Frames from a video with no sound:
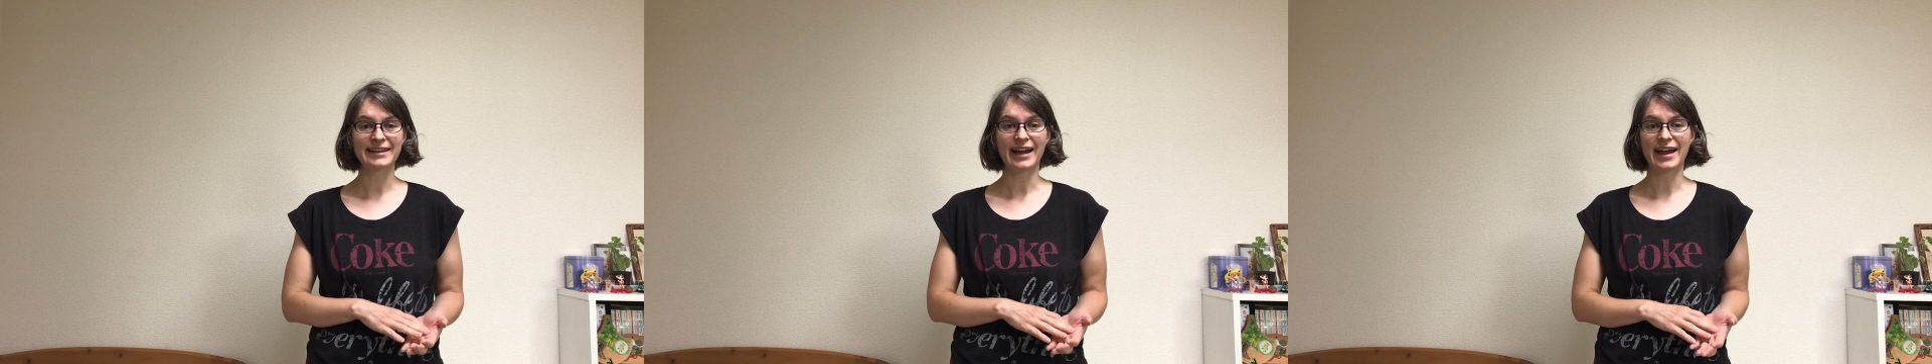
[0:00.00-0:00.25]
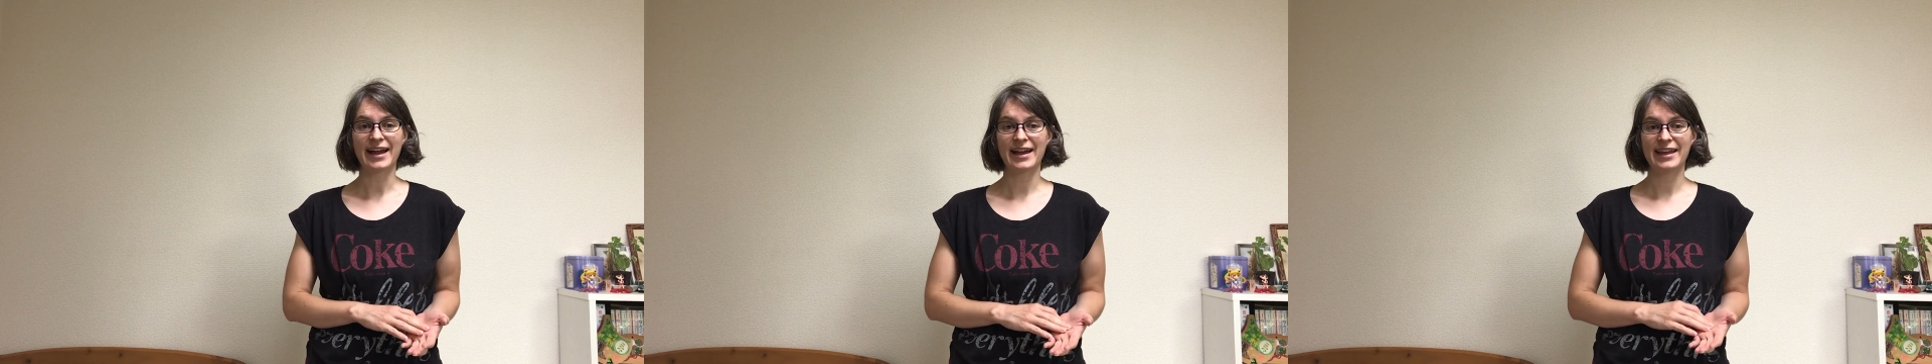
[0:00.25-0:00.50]

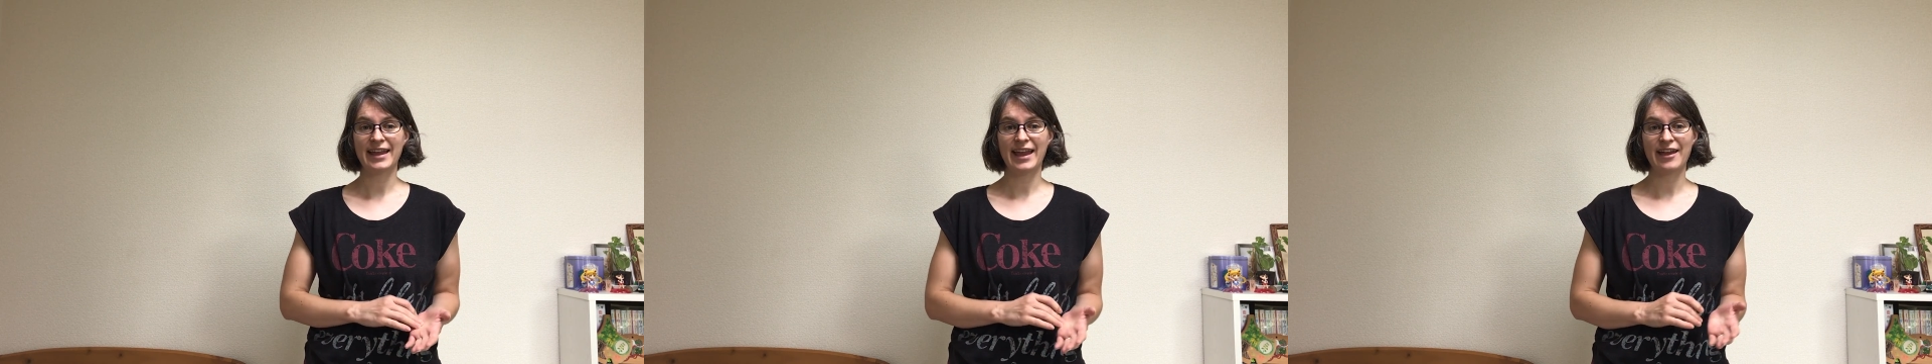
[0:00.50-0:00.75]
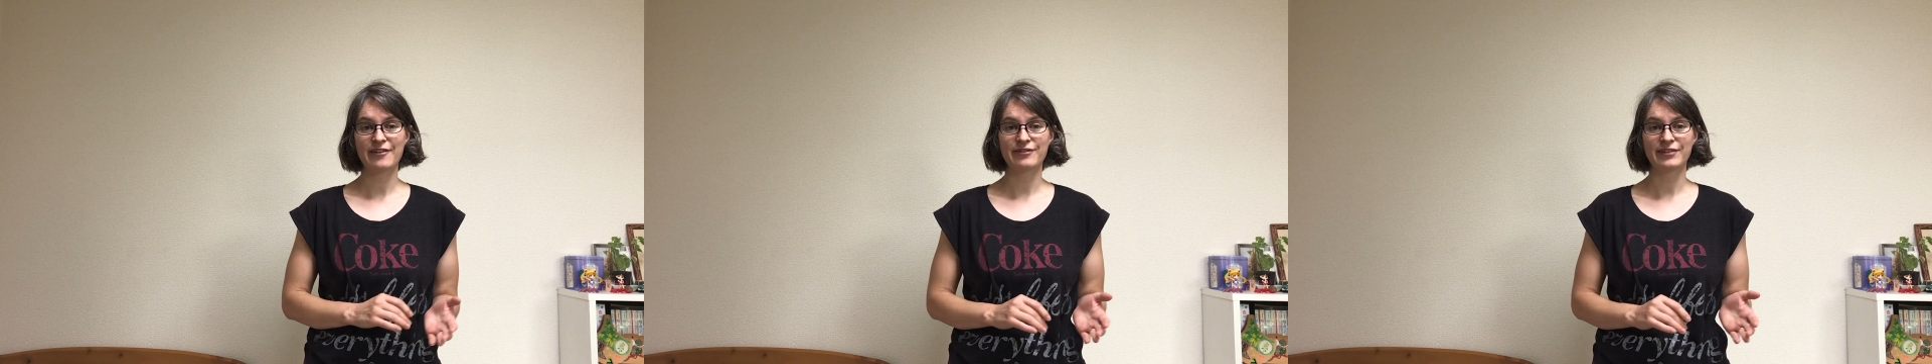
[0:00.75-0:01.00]
I
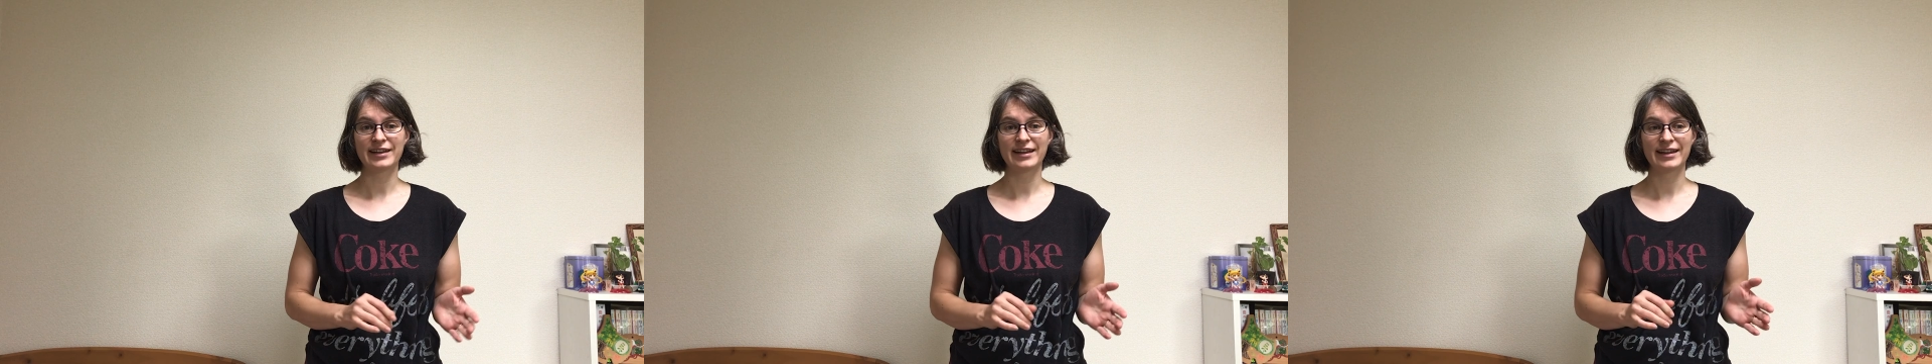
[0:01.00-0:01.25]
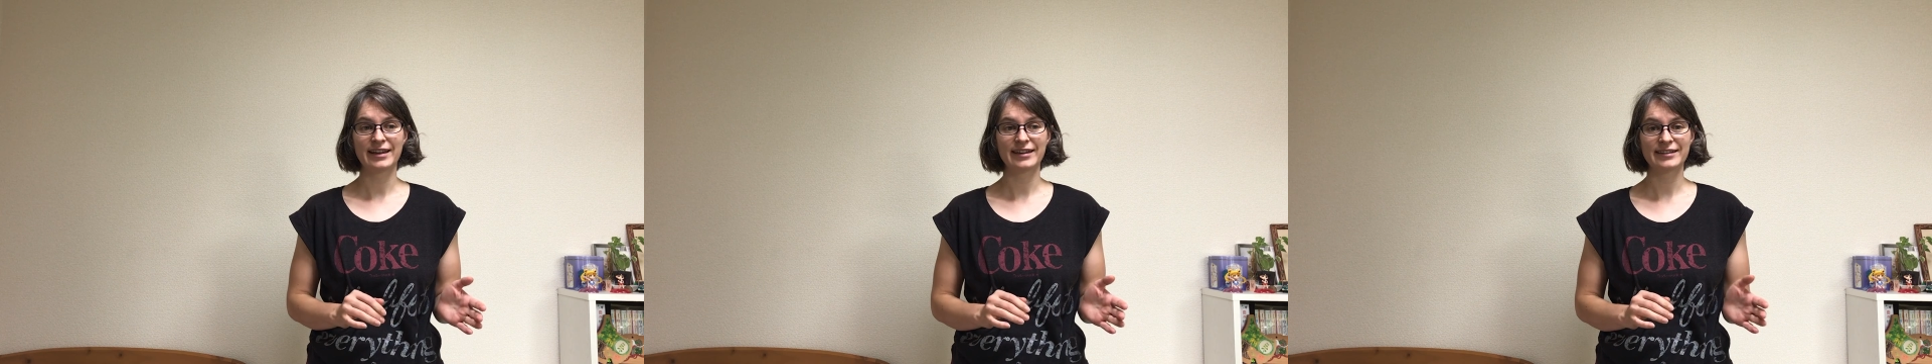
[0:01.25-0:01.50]
have
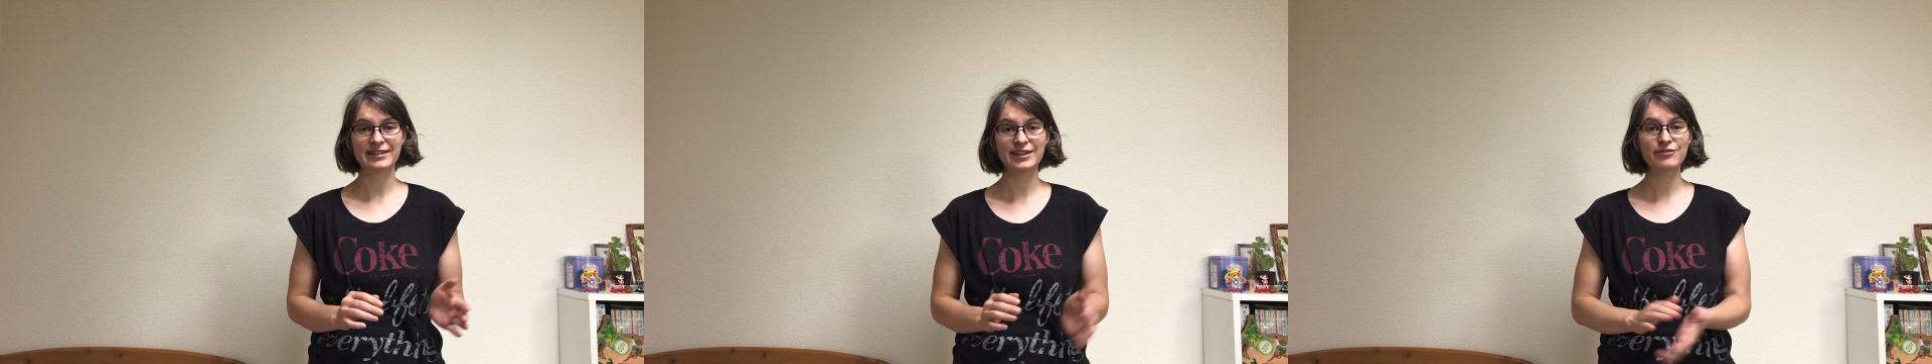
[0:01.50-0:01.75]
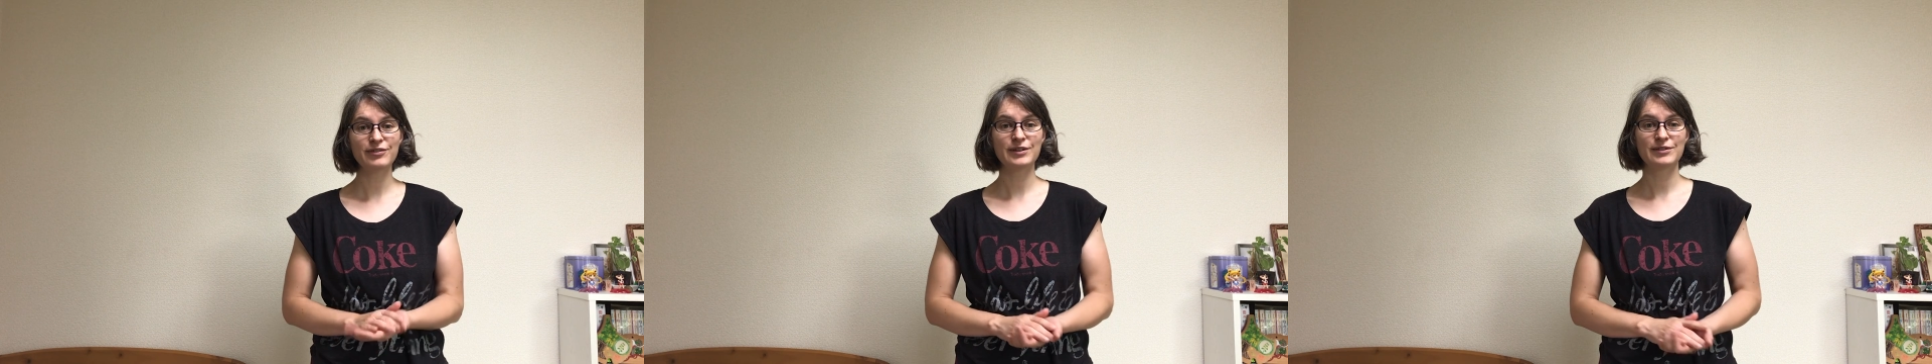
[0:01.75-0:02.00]
a
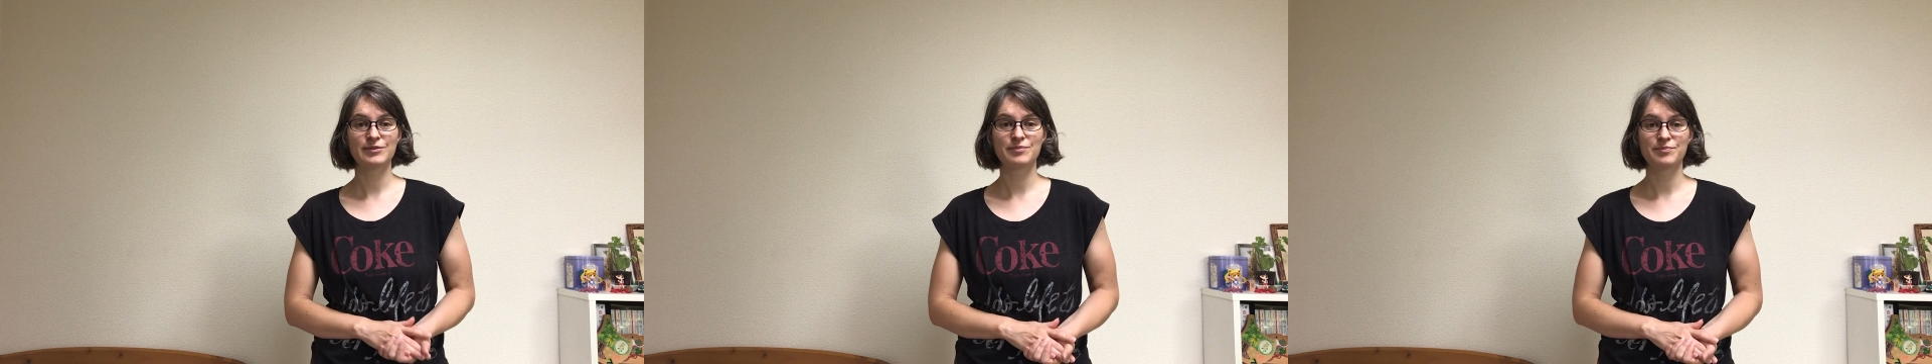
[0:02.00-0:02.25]
different